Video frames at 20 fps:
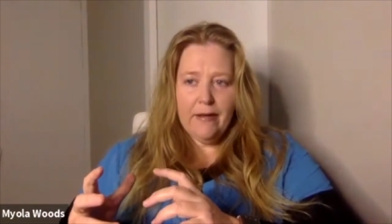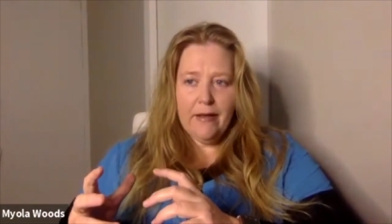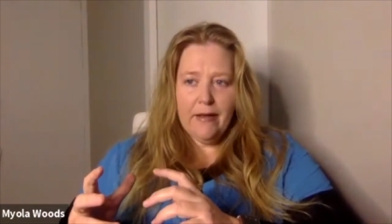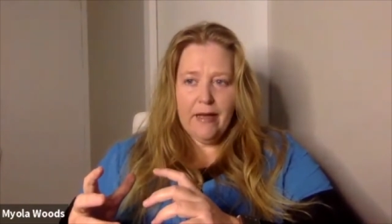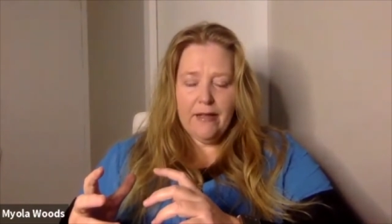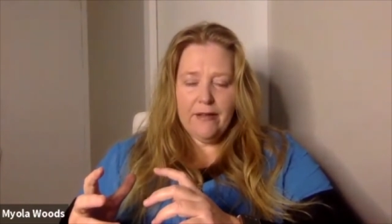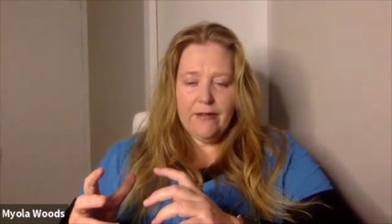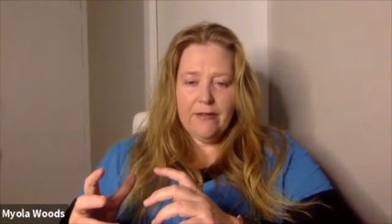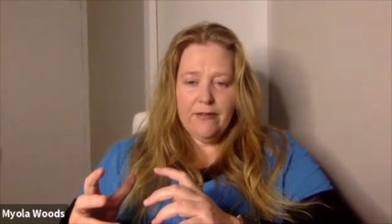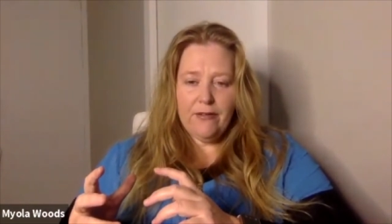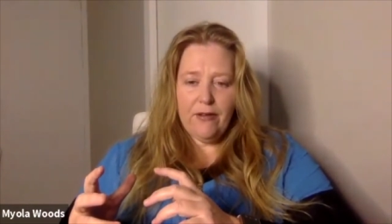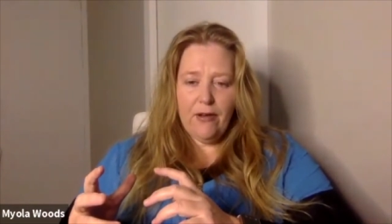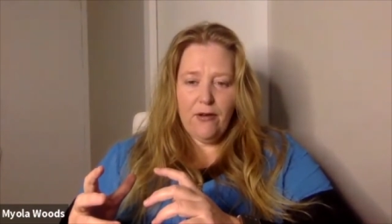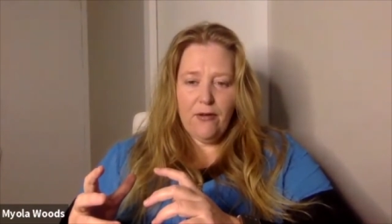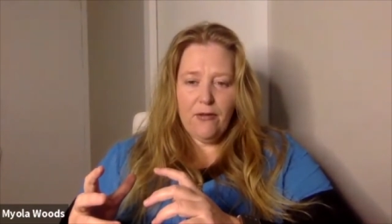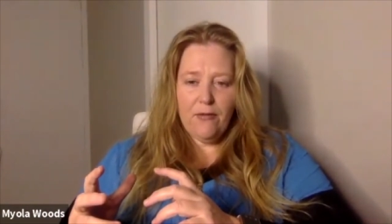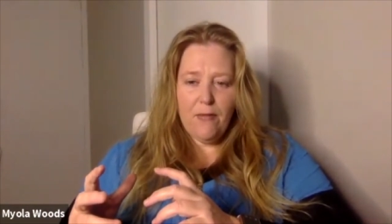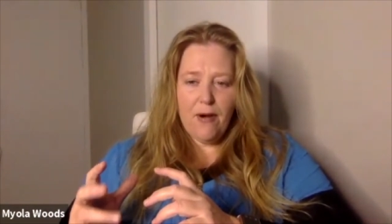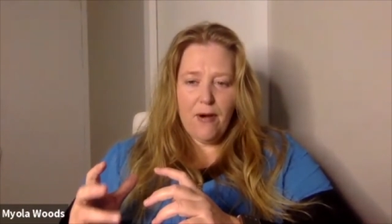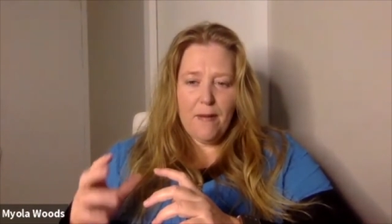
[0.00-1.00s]
And so
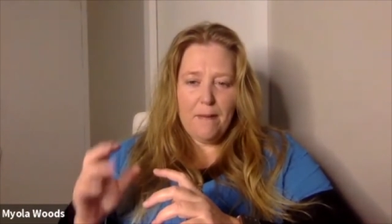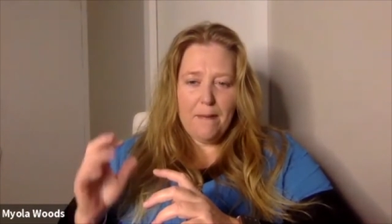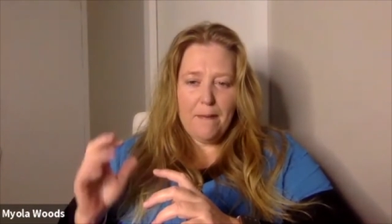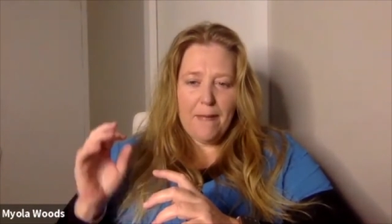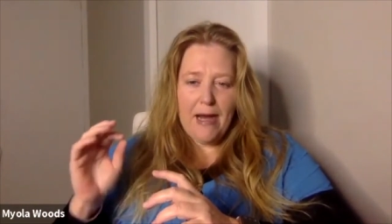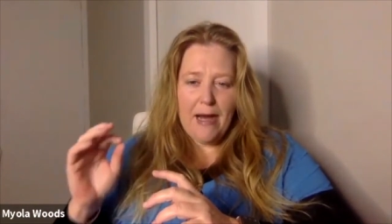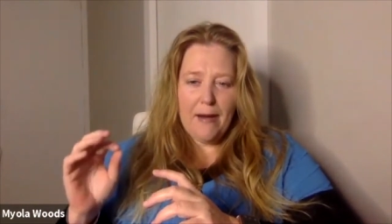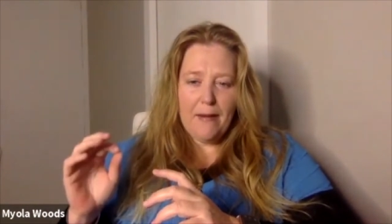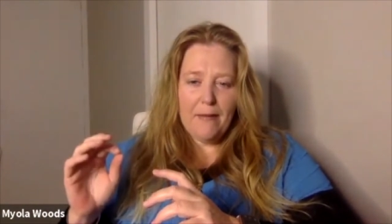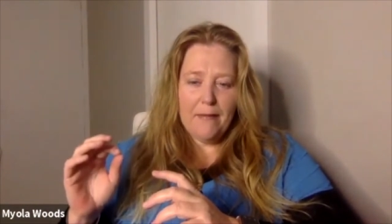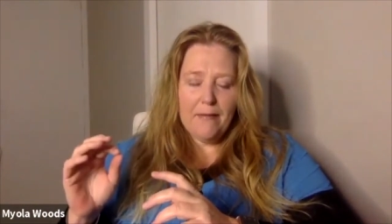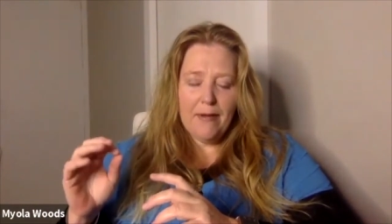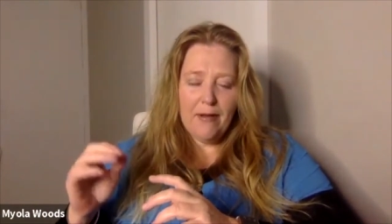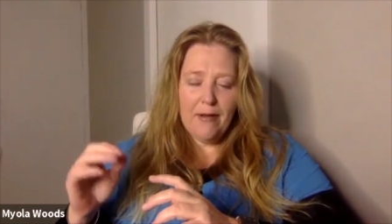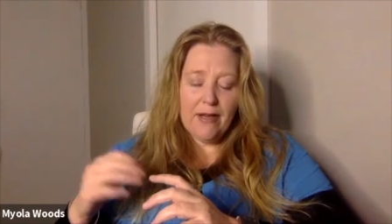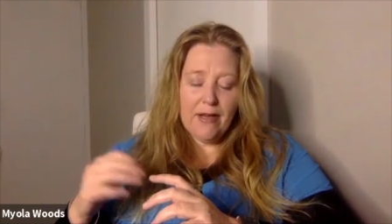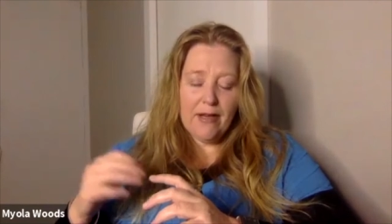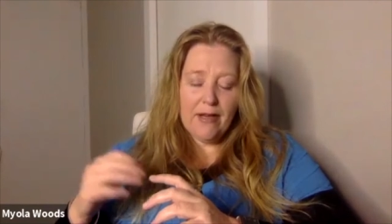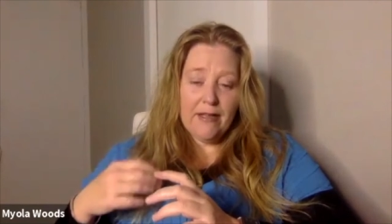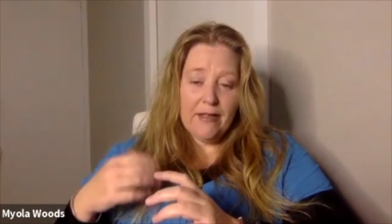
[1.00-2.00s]
my mum,
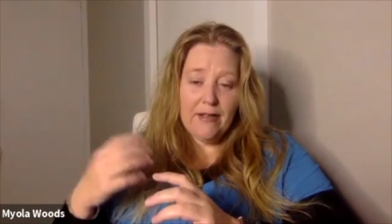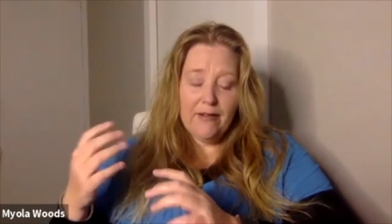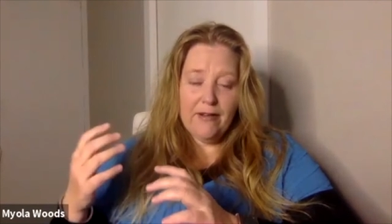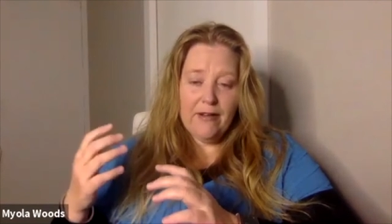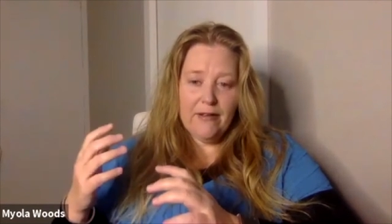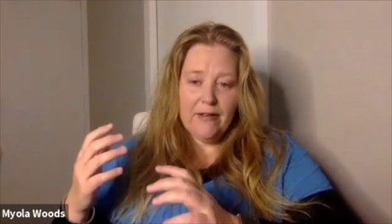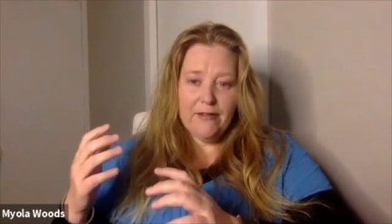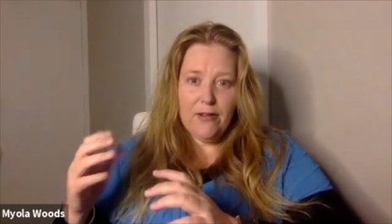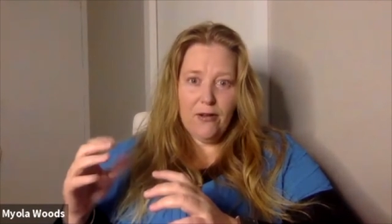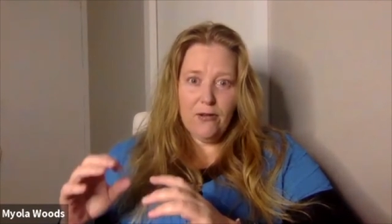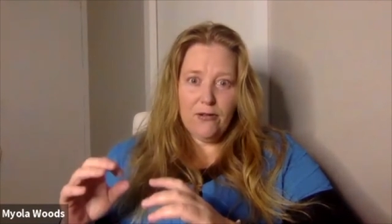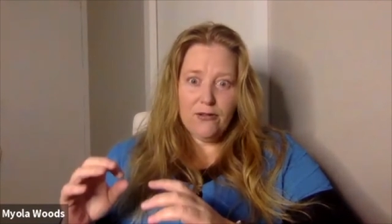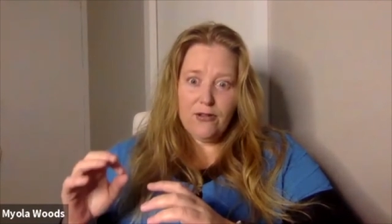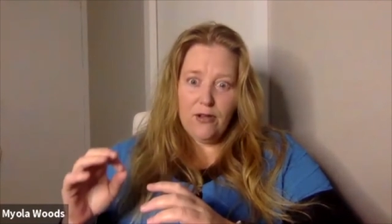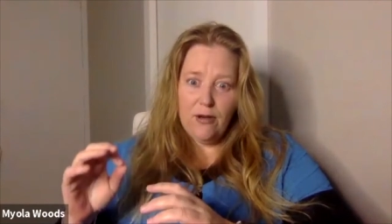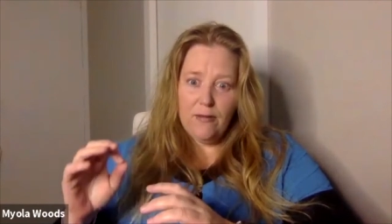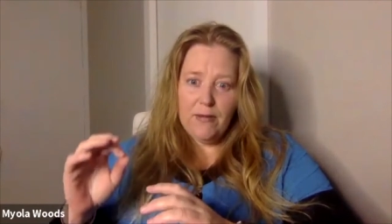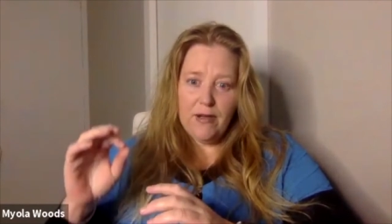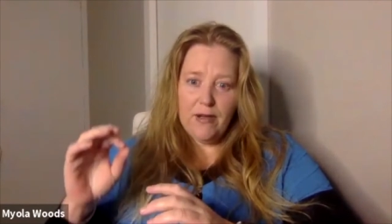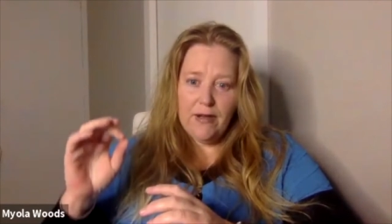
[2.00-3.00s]
you know, it's a long
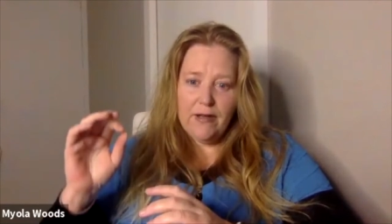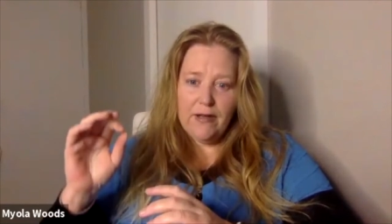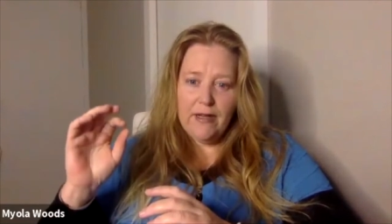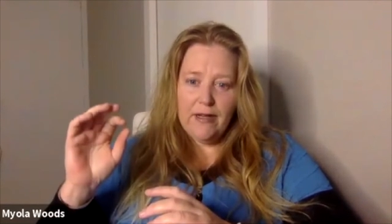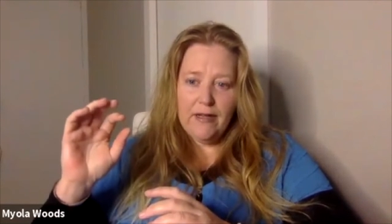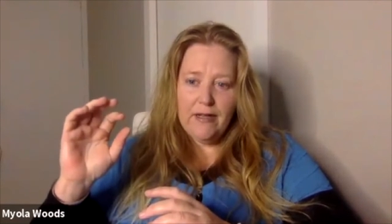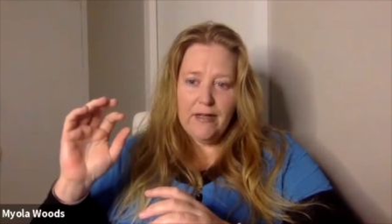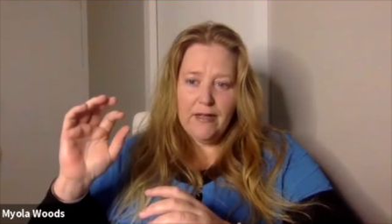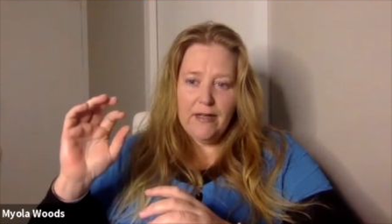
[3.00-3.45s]
time ago now.